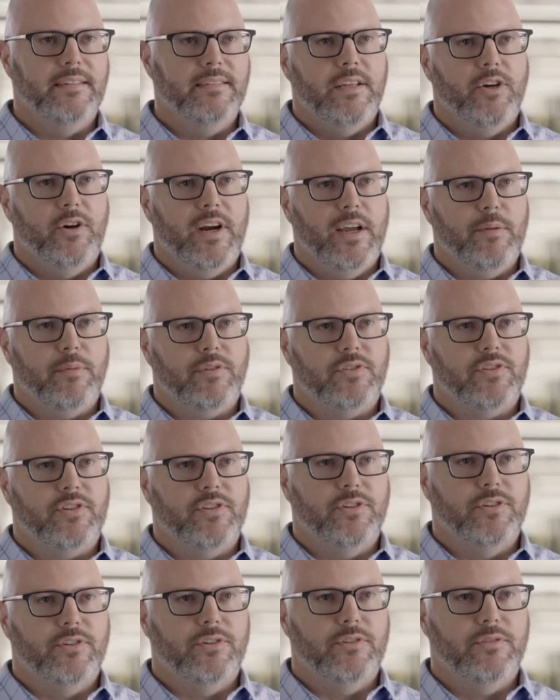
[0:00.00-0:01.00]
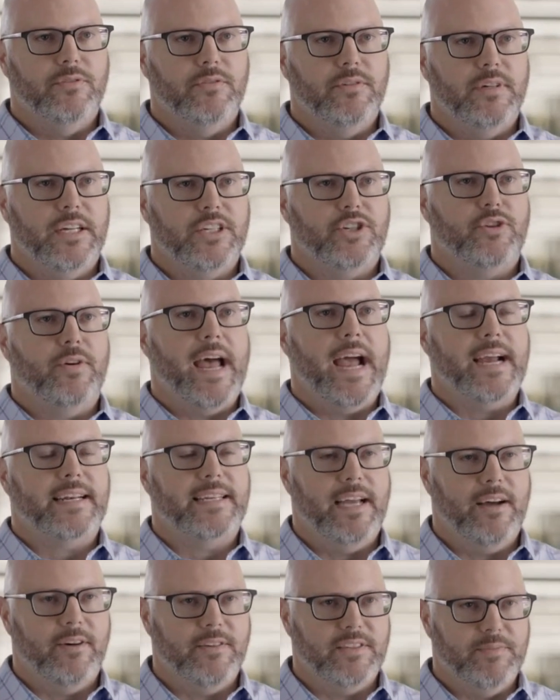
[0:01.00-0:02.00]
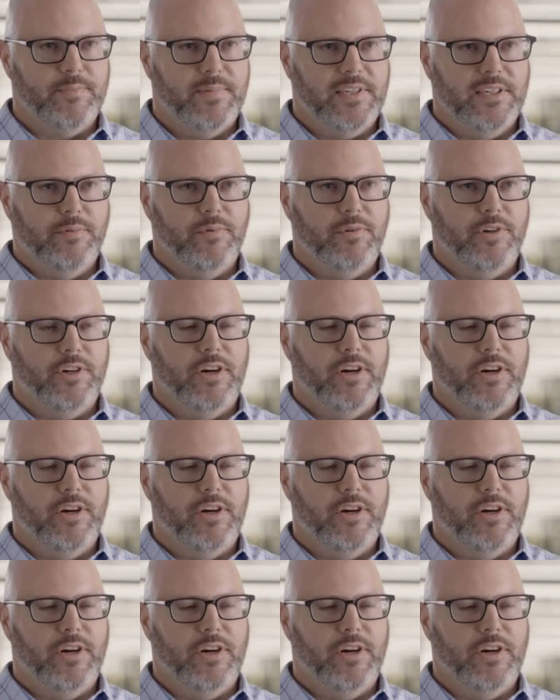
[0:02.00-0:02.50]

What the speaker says: you're able to attract talented people.